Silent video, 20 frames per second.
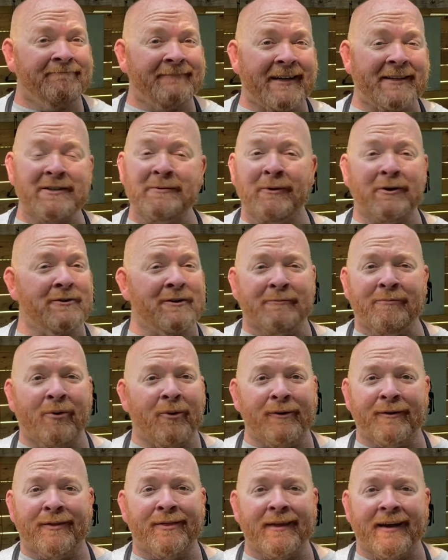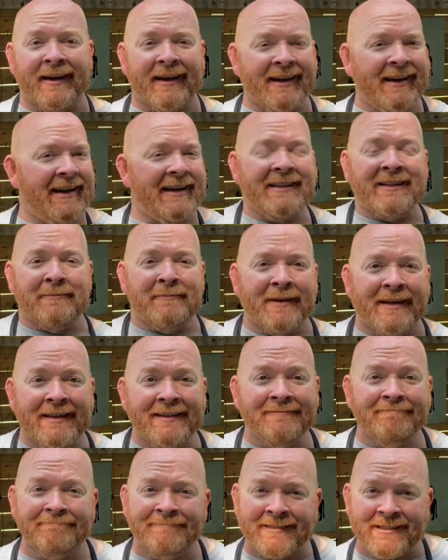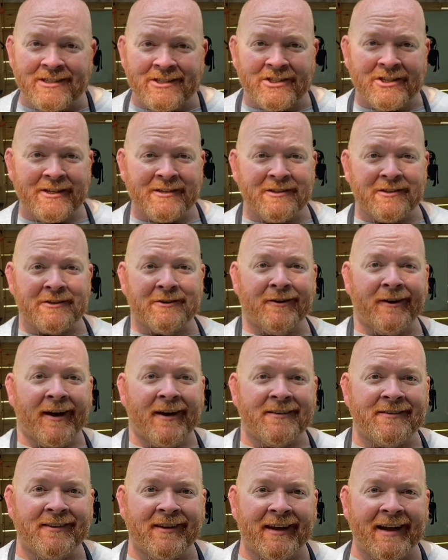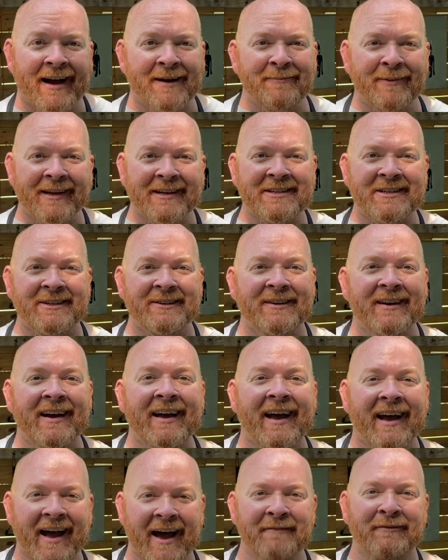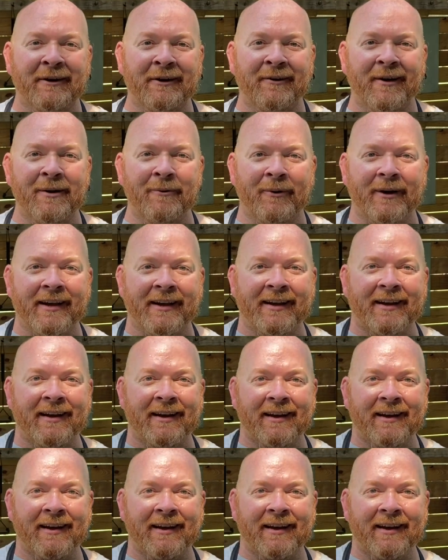That's the most important thing. It ain't the meat, it's Jesus Christ. God bless you. Have a great week.